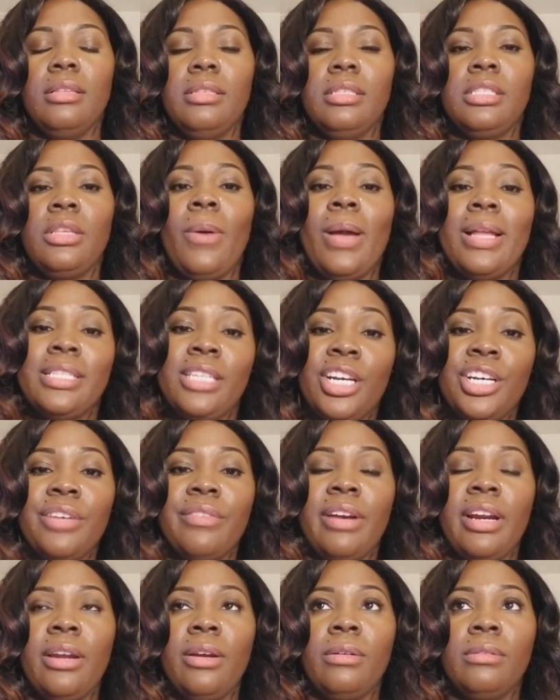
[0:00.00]
So I turned
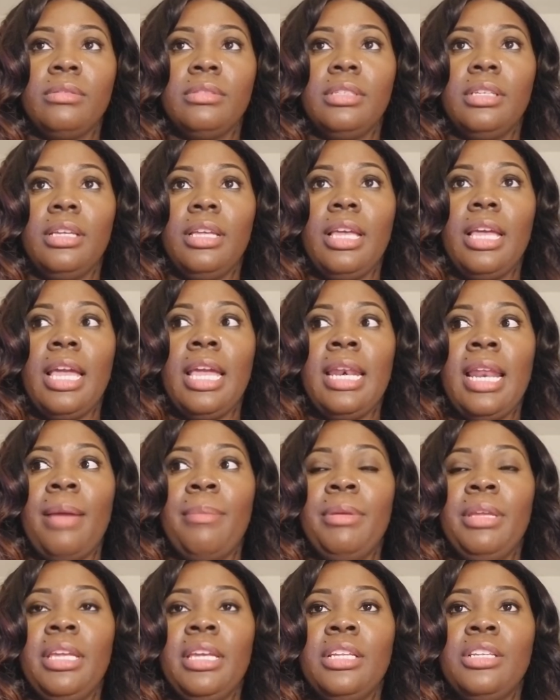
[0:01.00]
around and I
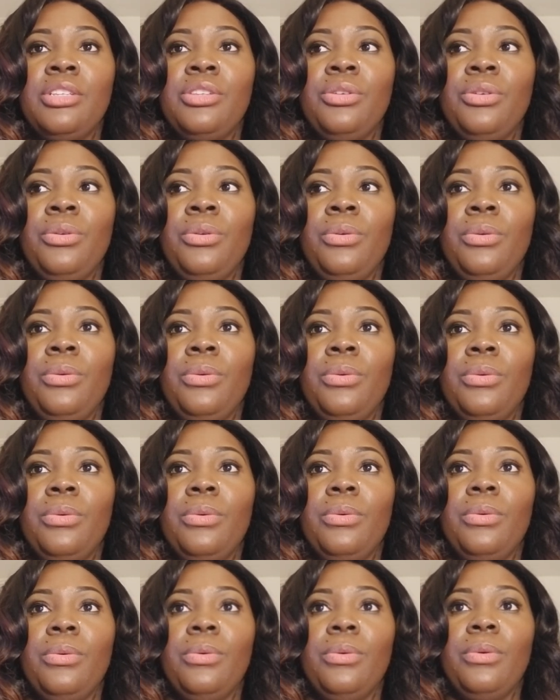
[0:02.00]
began to
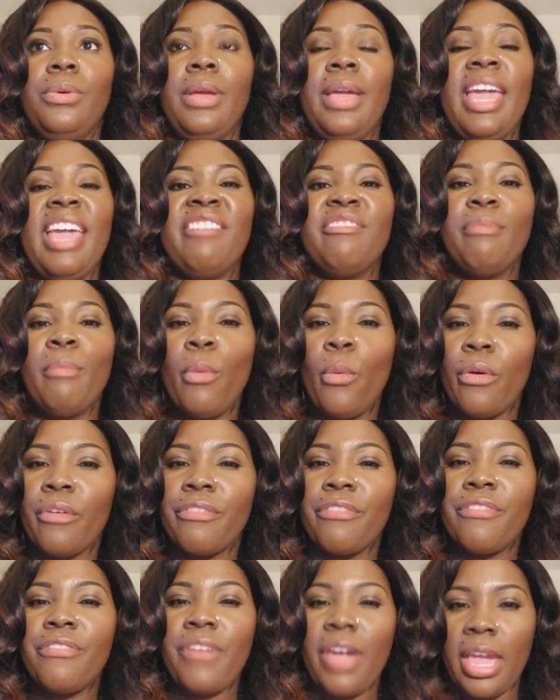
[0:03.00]
have more
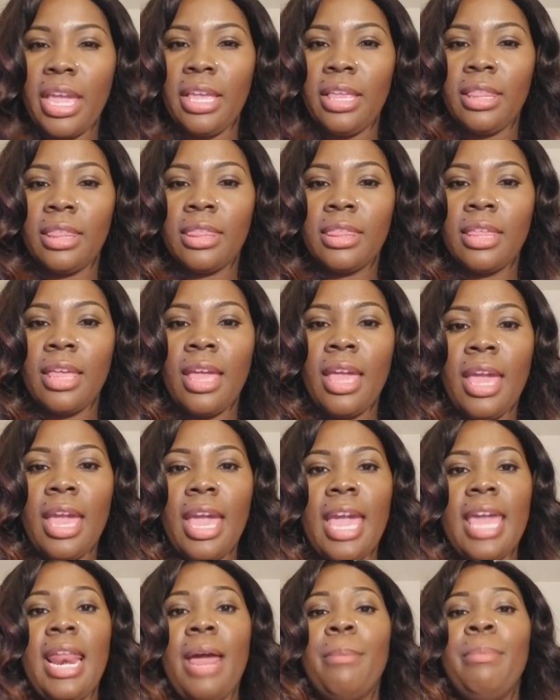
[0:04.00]
faith,
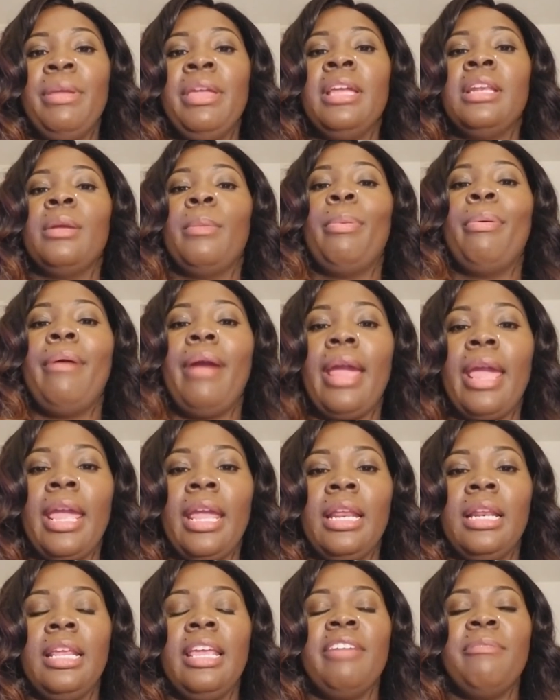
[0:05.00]
and I began to
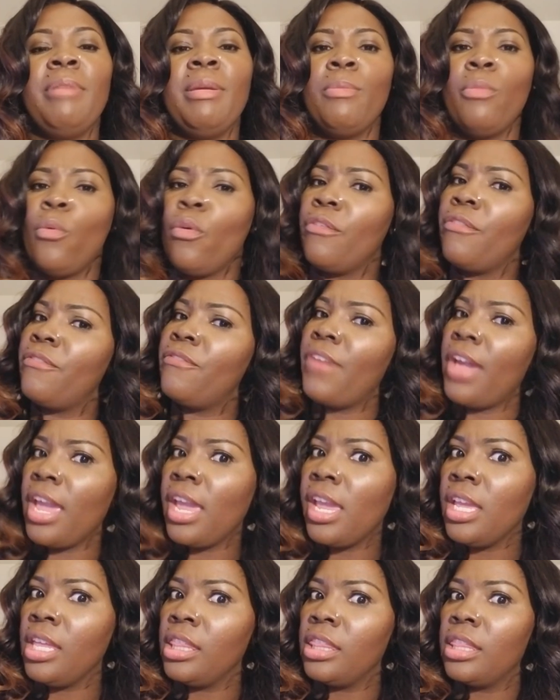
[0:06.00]
pray, give me more
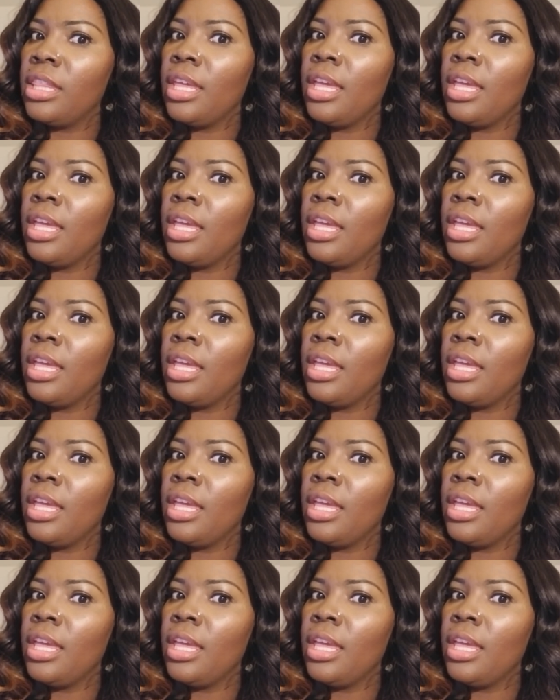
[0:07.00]
faith.